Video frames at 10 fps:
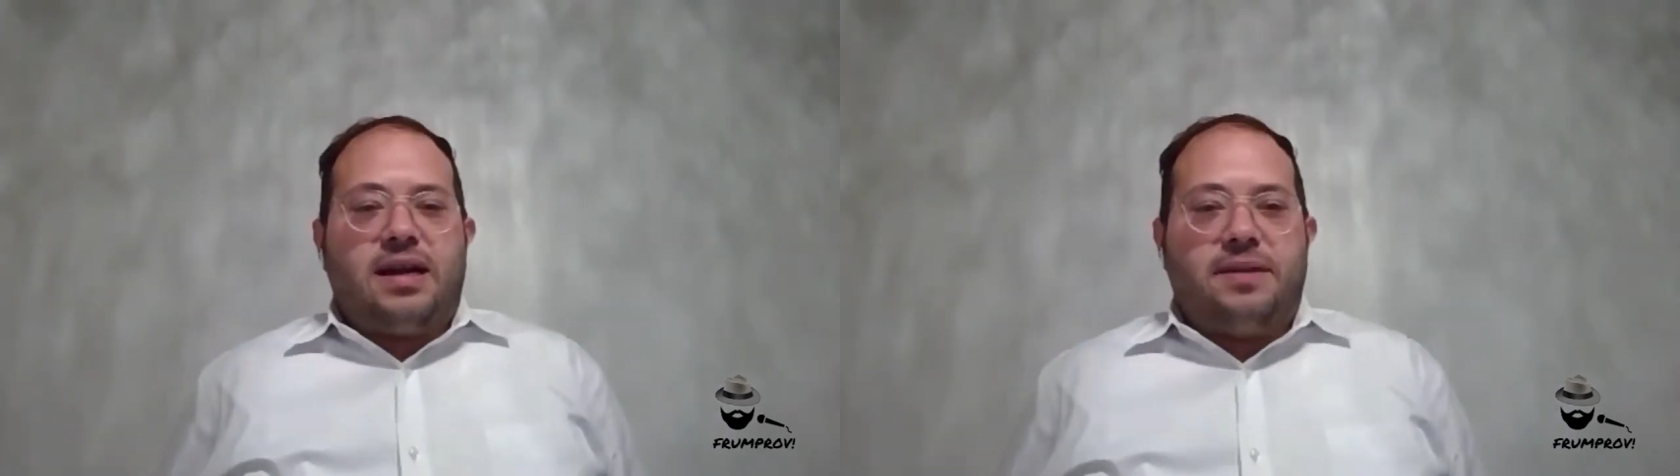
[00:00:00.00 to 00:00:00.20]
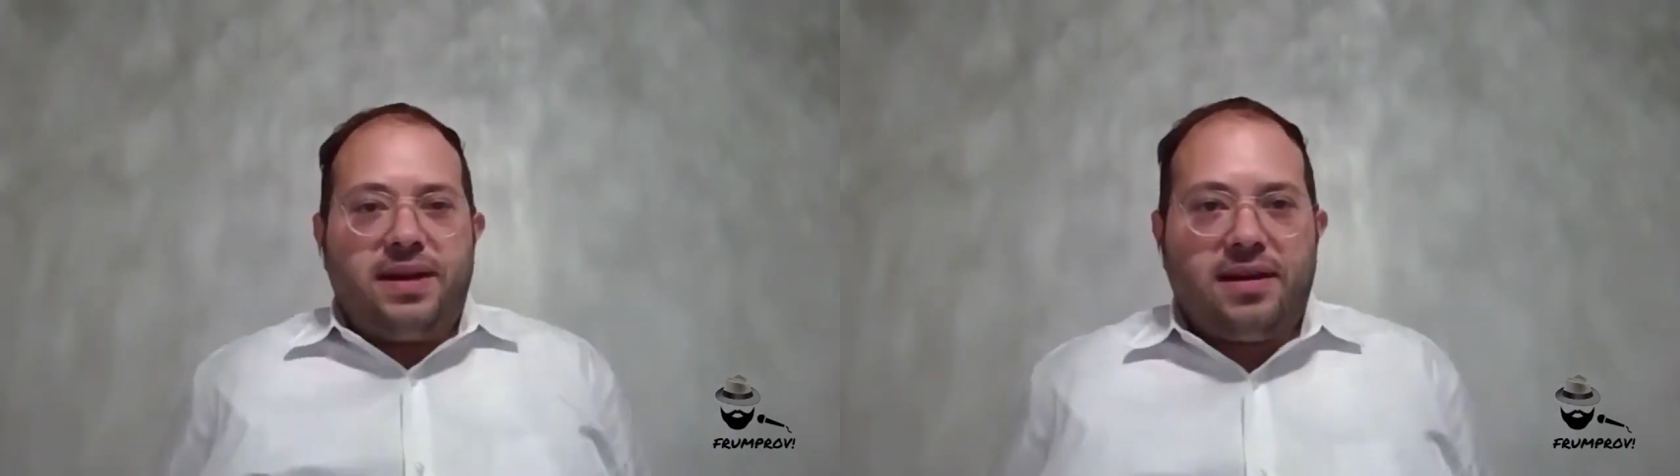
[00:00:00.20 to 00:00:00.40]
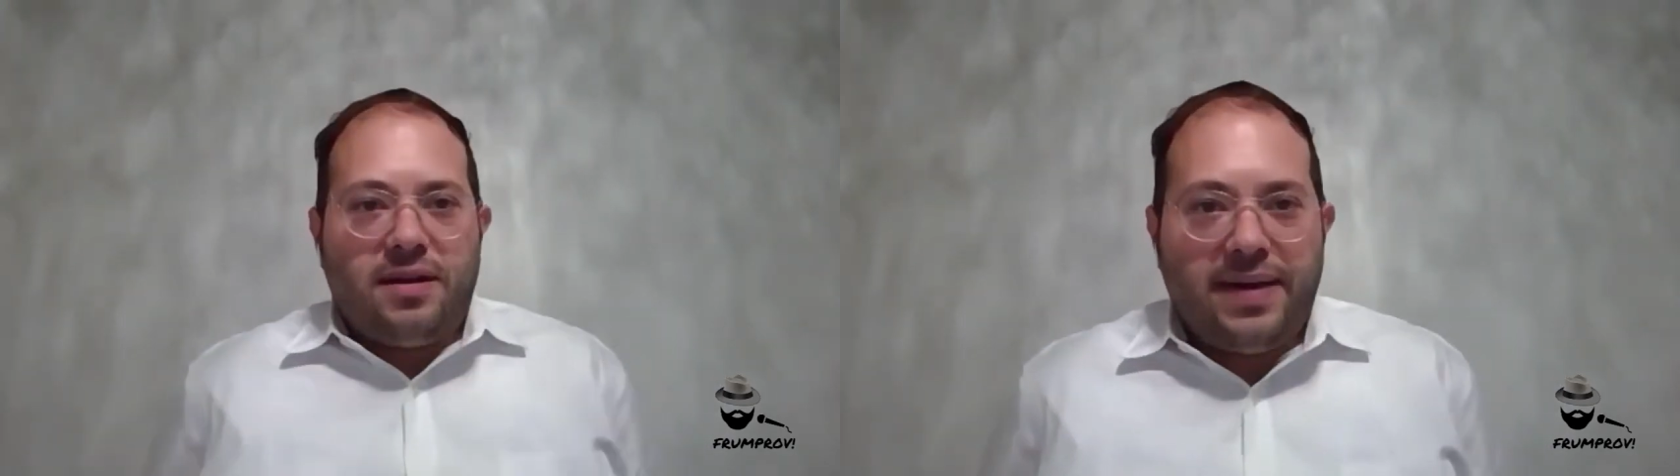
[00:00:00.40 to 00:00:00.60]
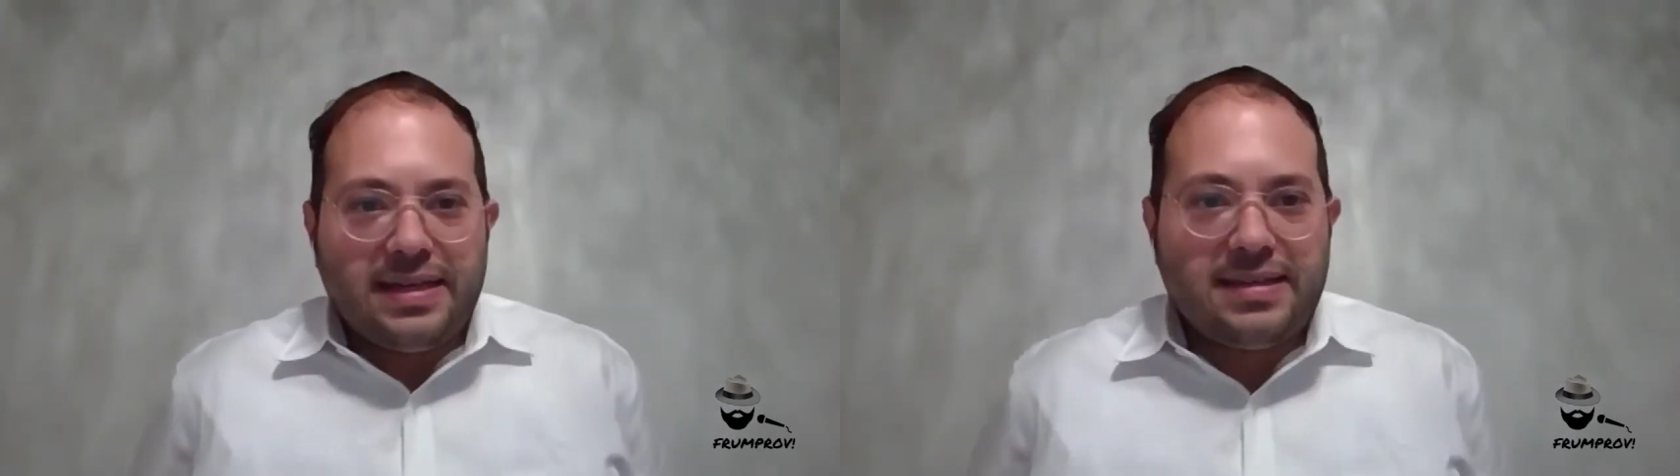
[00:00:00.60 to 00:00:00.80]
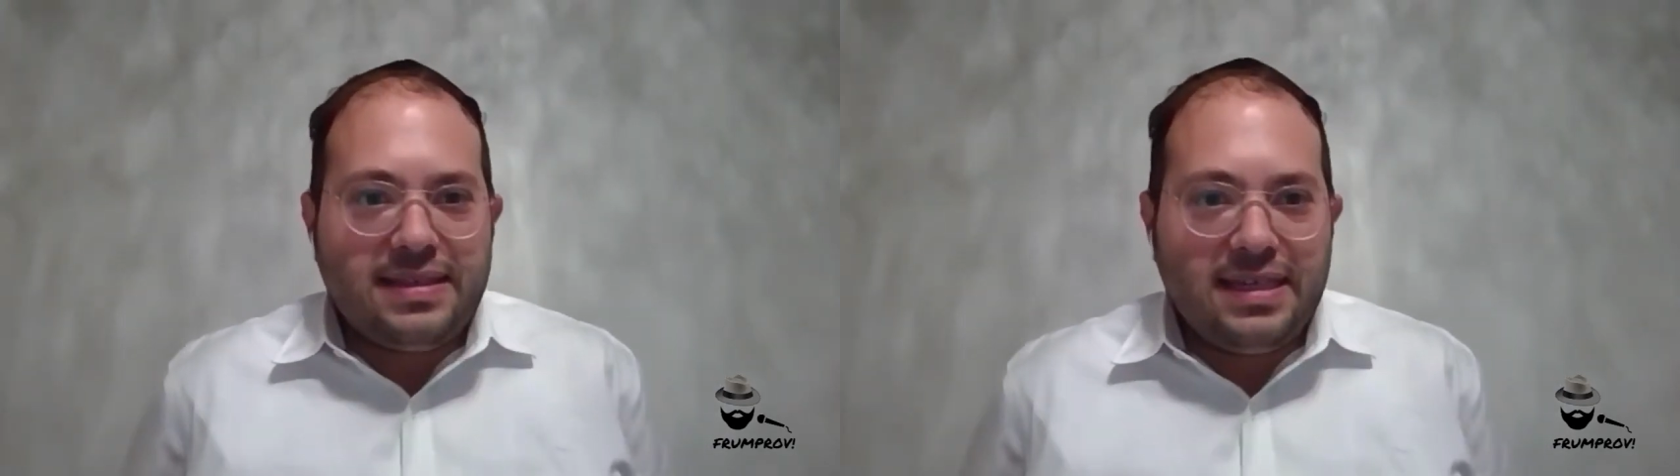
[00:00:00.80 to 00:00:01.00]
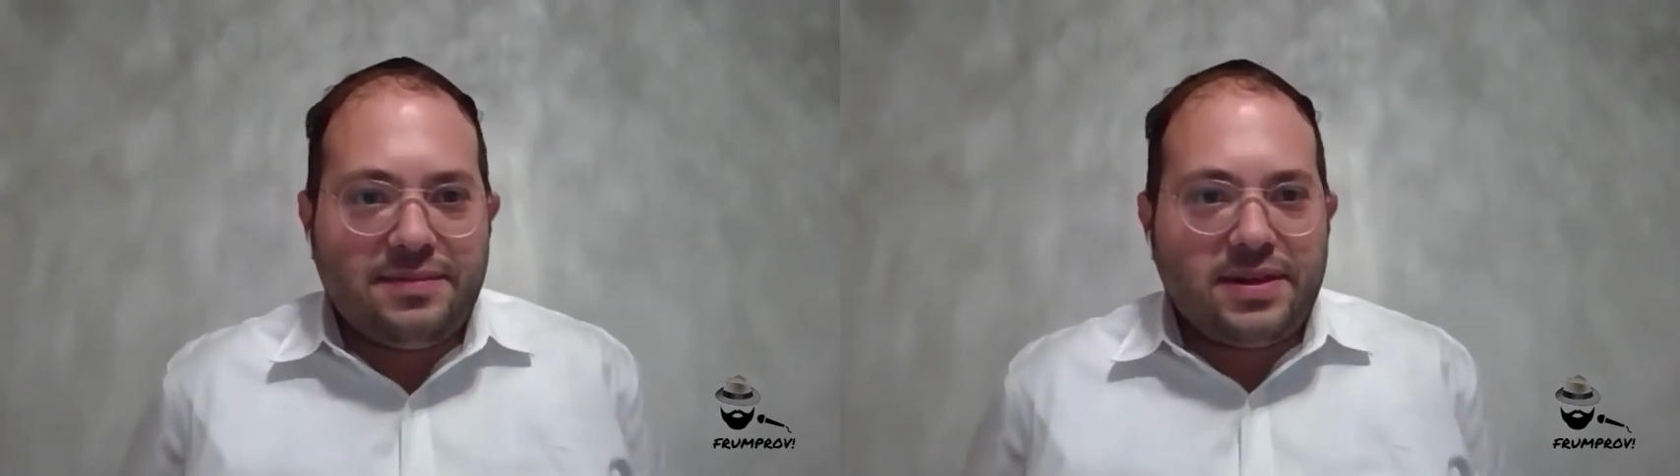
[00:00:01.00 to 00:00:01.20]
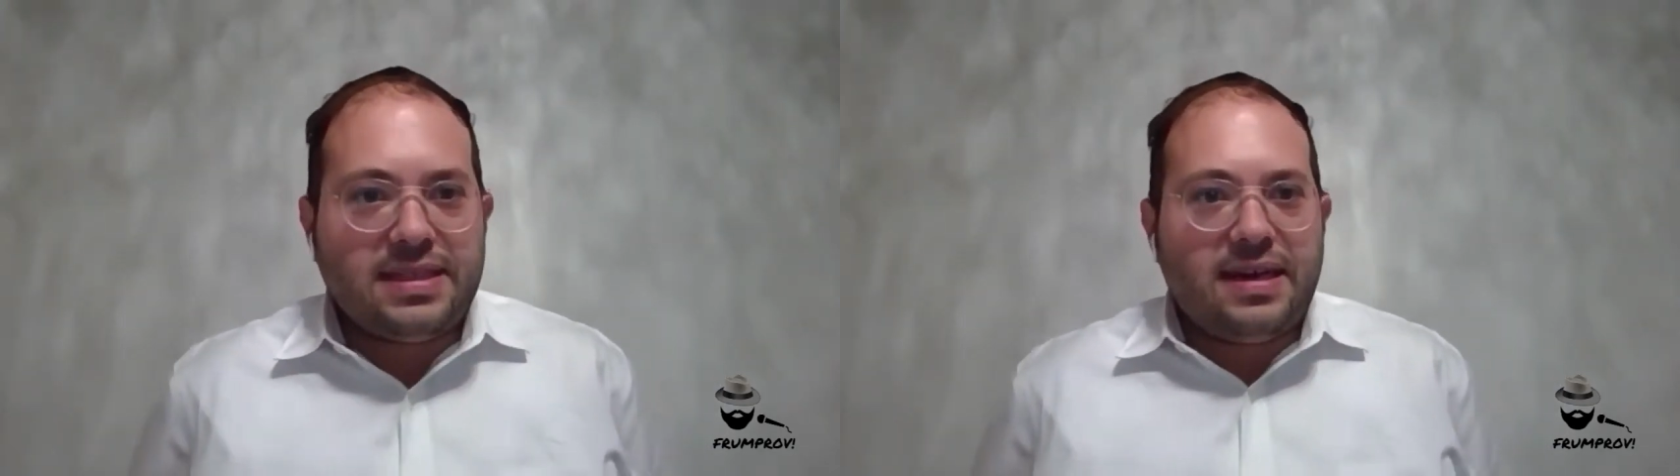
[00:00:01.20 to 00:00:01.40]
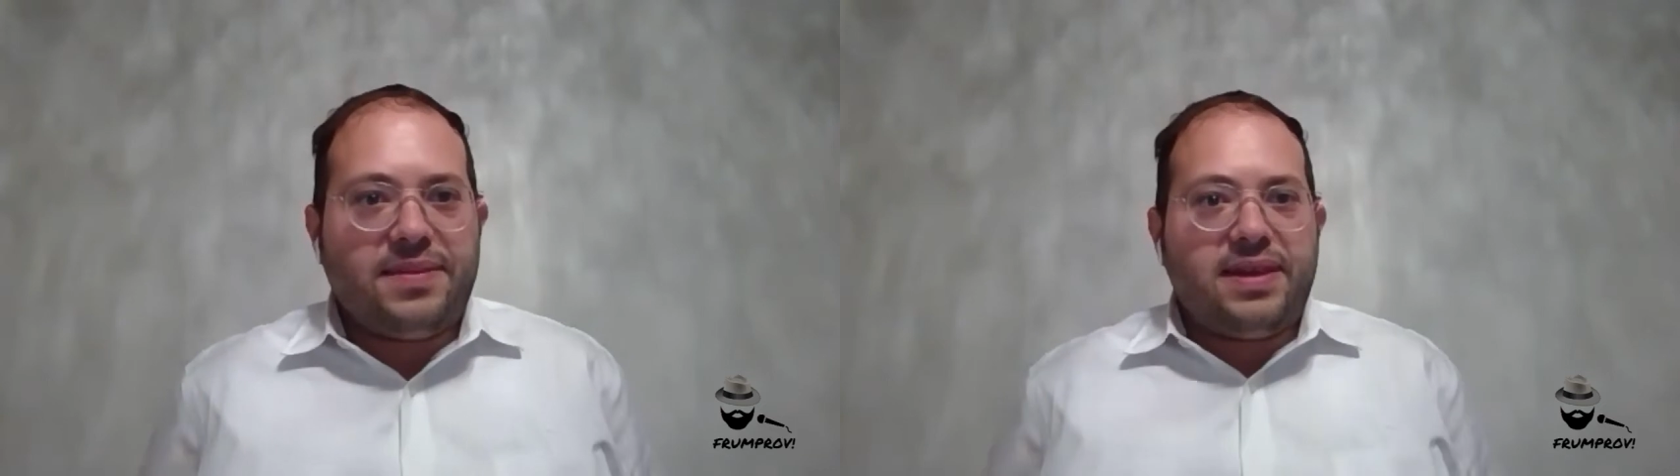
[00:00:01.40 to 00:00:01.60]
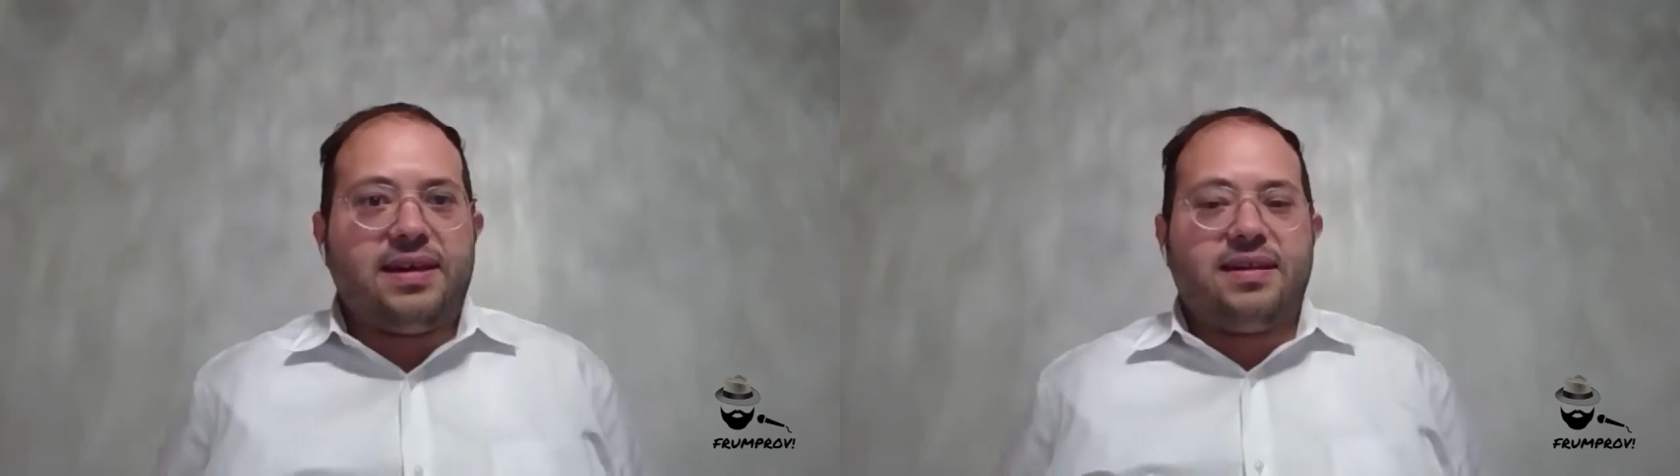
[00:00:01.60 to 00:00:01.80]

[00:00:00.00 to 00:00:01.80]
mincha by a siyum or something.